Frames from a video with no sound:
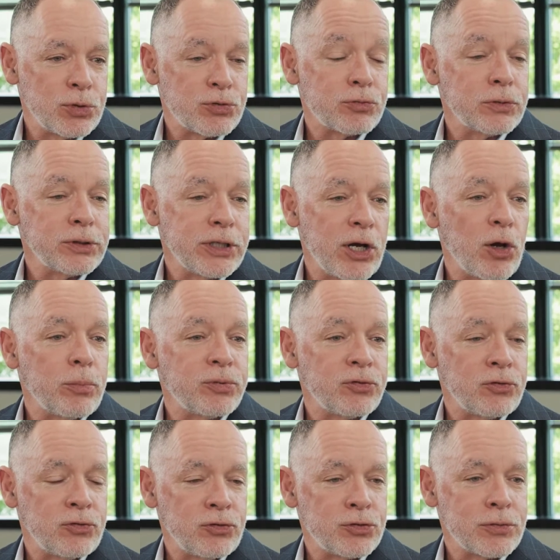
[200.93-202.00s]
which really helps
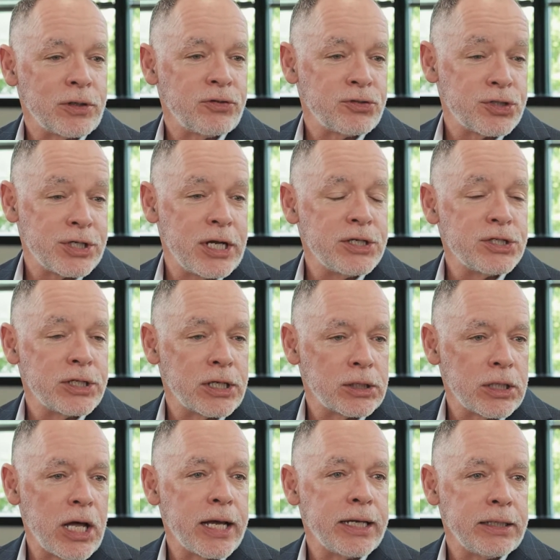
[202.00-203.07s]
us address changing
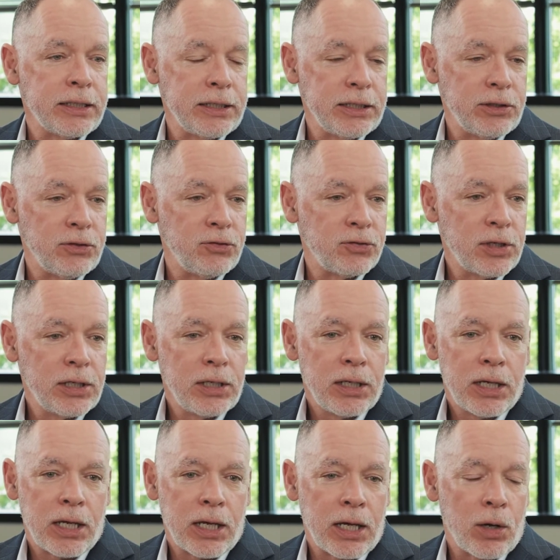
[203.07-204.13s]
client needs,
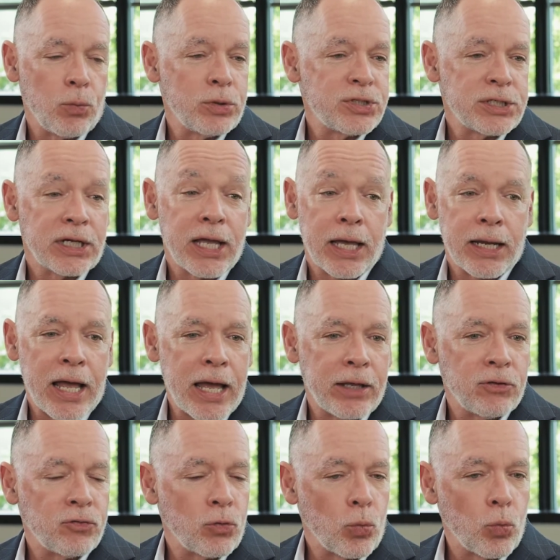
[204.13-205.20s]
which again,
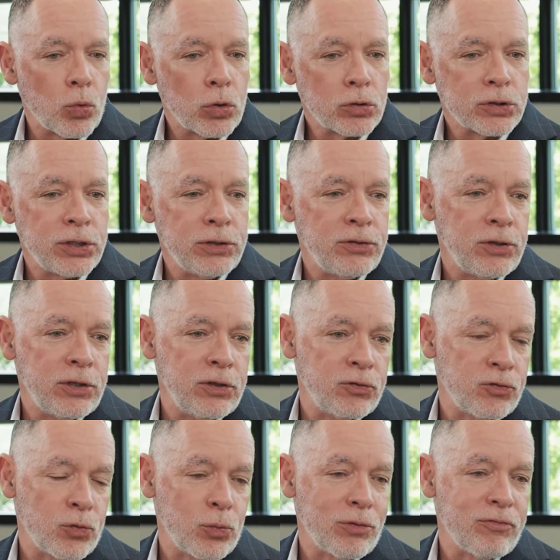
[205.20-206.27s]
as the world
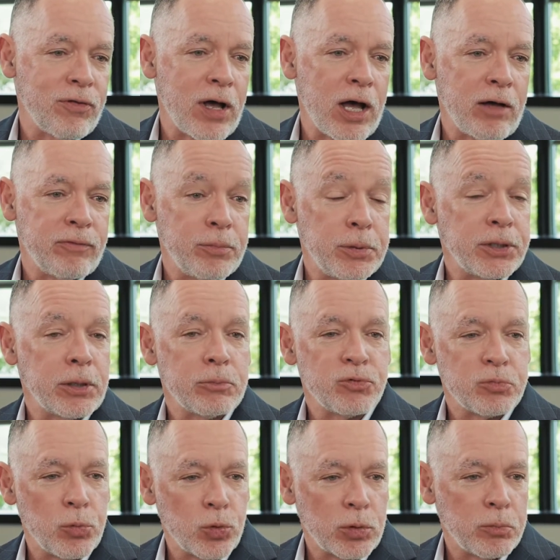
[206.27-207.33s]
continues to evolve, it
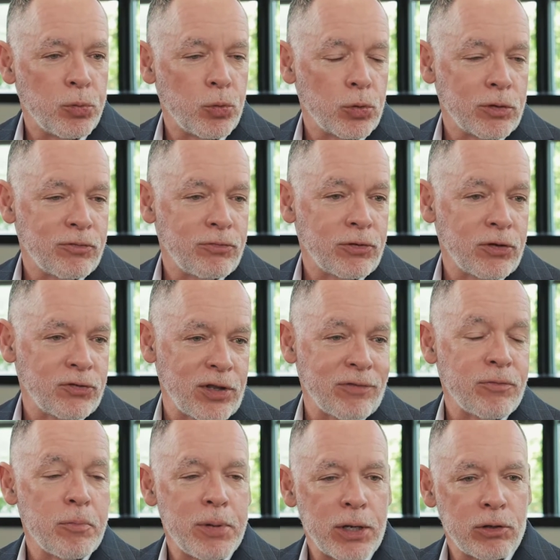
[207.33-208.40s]
becomes more important for us to
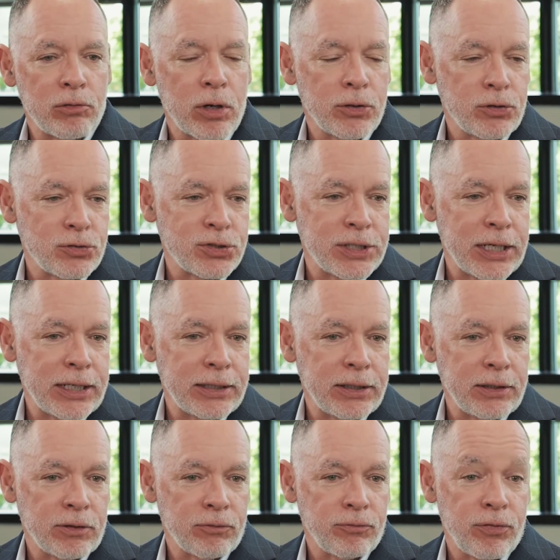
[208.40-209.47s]
have a better
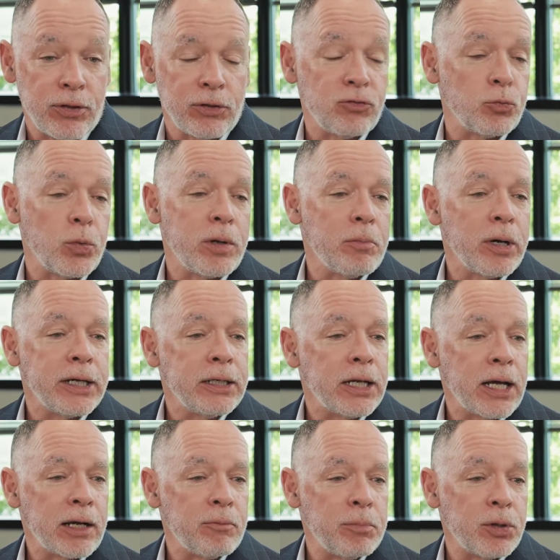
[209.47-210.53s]
understanding of things that we might
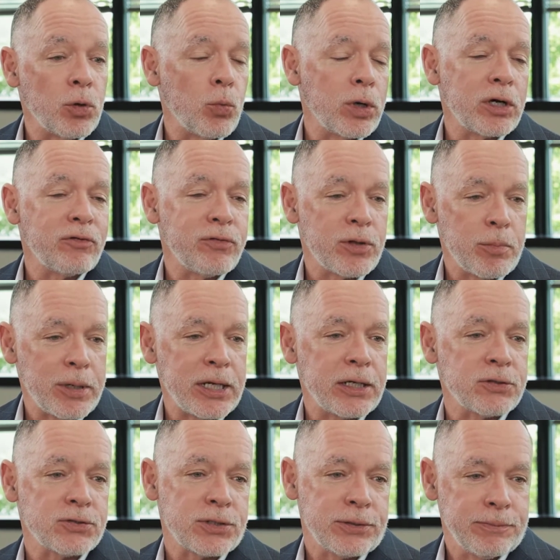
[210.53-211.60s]
not have been aware of in the
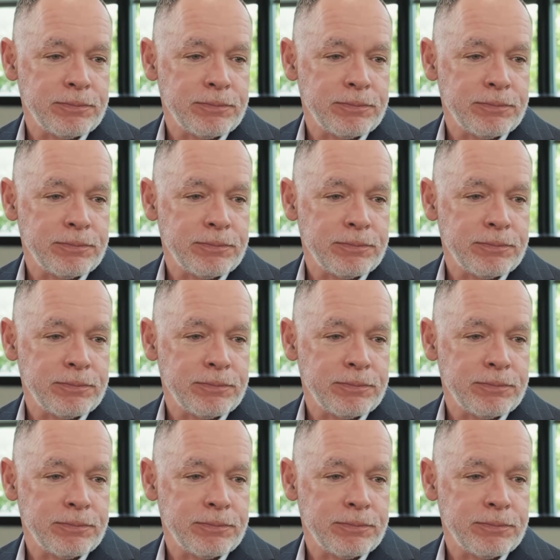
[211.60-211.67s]
past.